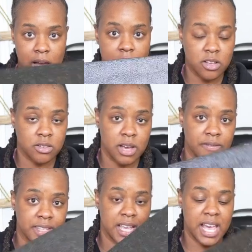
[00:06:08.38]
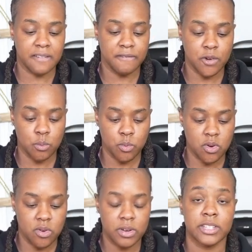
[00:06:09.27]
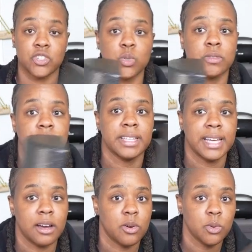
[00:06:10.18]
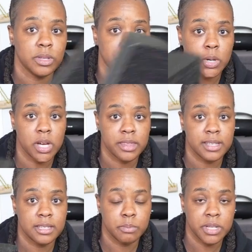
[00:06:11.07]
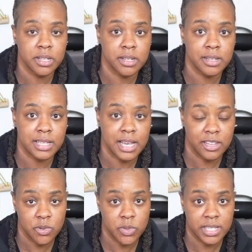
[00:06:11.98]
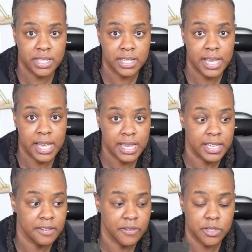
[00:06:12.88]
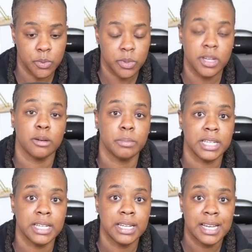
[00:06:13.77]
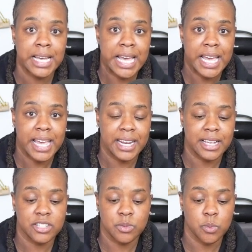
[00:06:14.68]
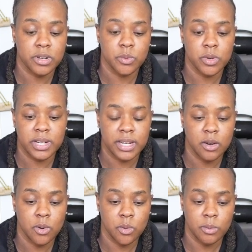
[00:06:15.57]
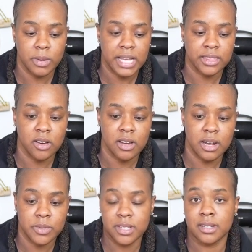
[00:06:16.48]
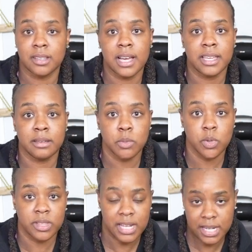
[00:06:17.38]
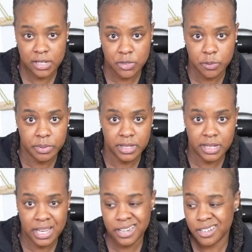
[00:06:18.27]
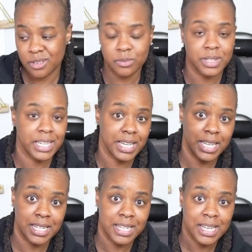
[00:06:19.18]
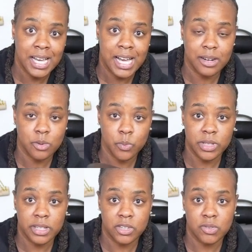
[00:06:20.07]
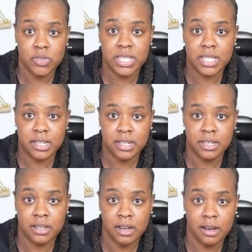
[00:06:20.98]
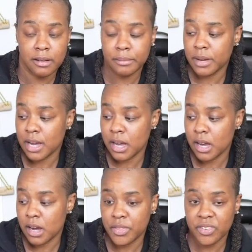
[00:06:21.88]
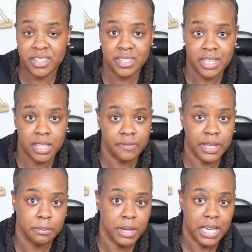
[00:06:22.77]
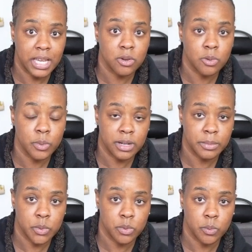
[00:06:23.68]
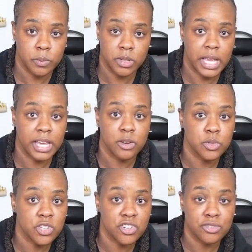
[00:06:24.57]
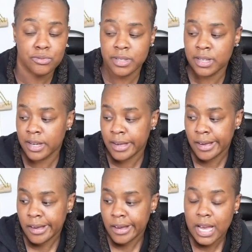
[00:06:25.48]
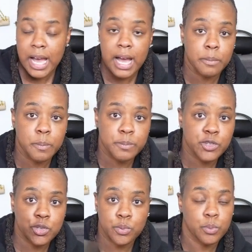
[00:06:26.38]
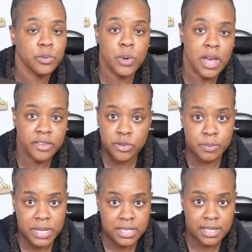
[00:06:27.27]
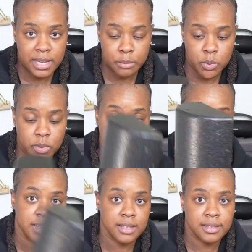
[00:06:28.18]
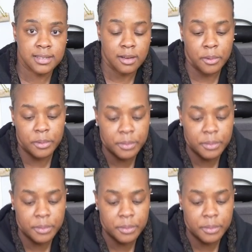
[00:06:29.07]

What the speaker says: I also have this half foam roll, and truthfully, I only bought this because I used it in physical therapy and I just wanted one at home. I thought I was gonna like it more than I do, but I don't, and I don't really use it other than to elevate my ankle when I'm doing ankle circles. I would rather use my slant board than this, so